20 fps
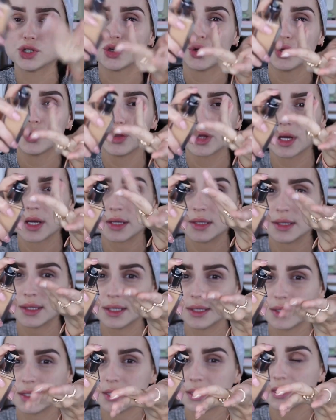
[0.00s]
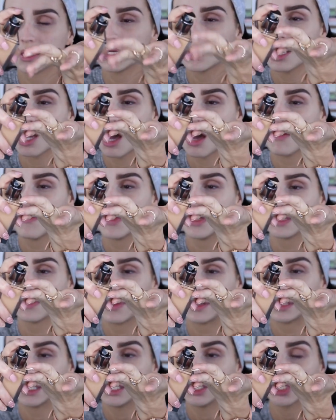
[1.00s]
show you the consistency of this
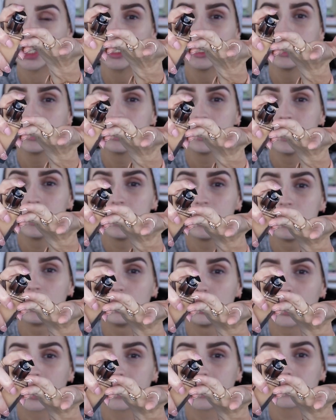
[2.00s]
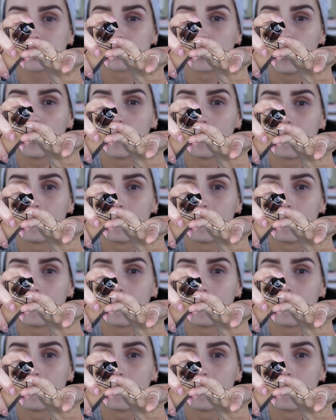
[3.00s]
foundation. Look at this.